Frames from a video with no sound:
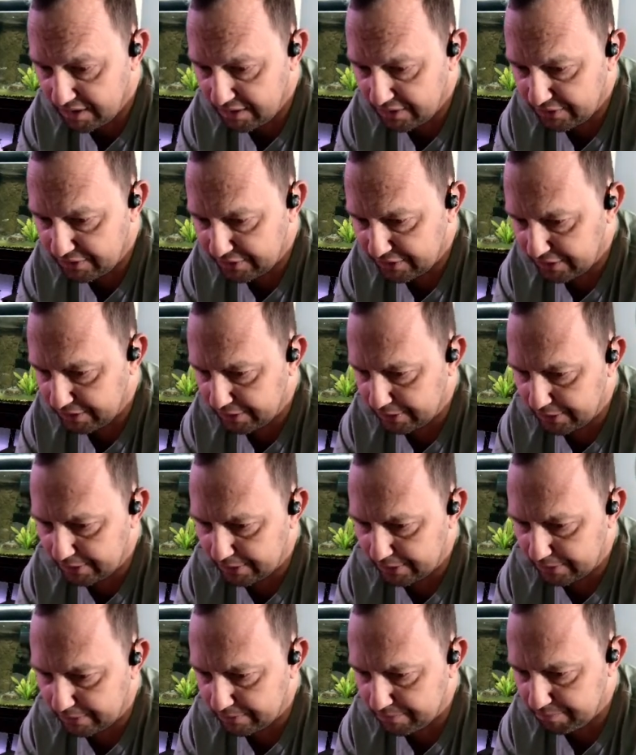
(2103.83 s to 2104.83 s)

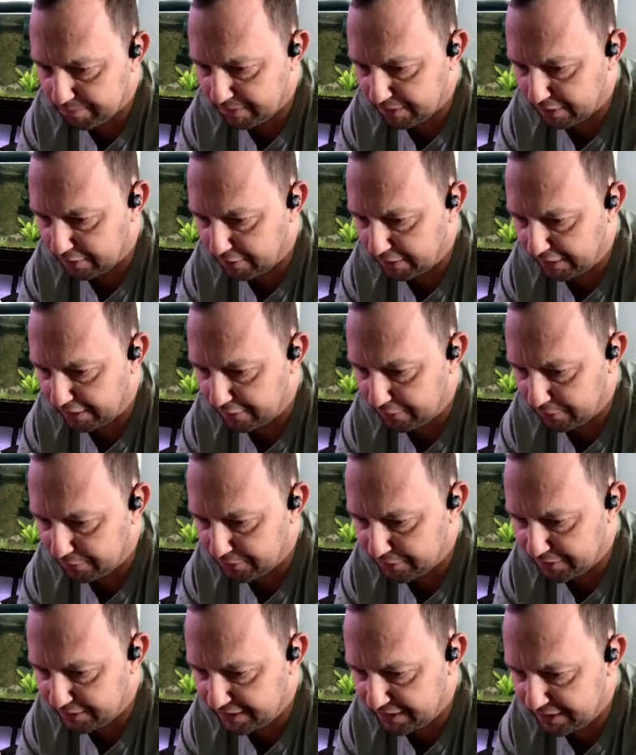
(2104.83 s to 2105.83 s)
So I'm going to create a new
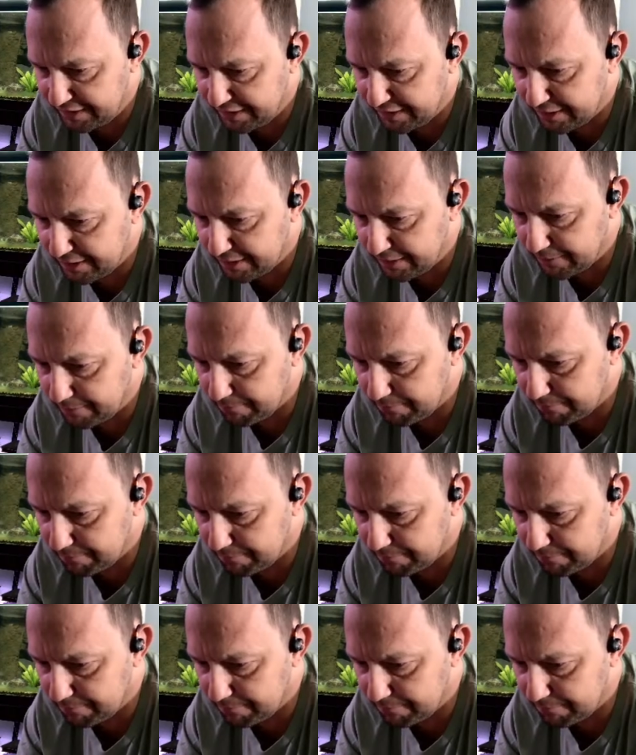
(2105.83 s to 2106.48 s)
scene here